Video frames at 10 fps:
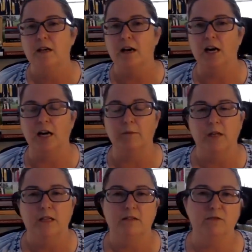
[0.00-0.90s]
Um,
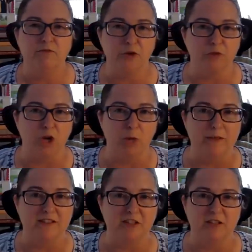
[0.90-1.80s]
for the
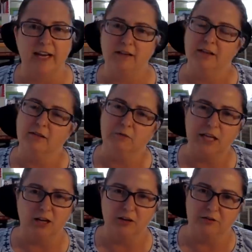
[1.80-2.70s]
Romans, they're like, we
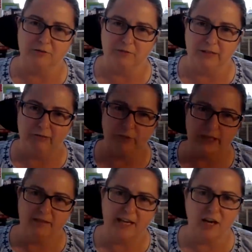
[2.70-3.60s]
call them we,
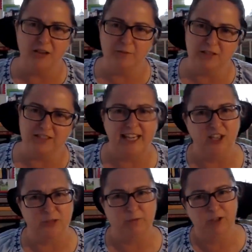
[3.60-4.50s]
we, they call themselves
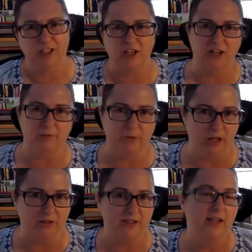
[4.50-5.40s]
Celts, but we're going to call them
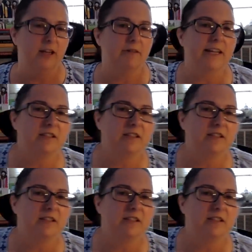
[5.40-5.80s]
Gauls, right?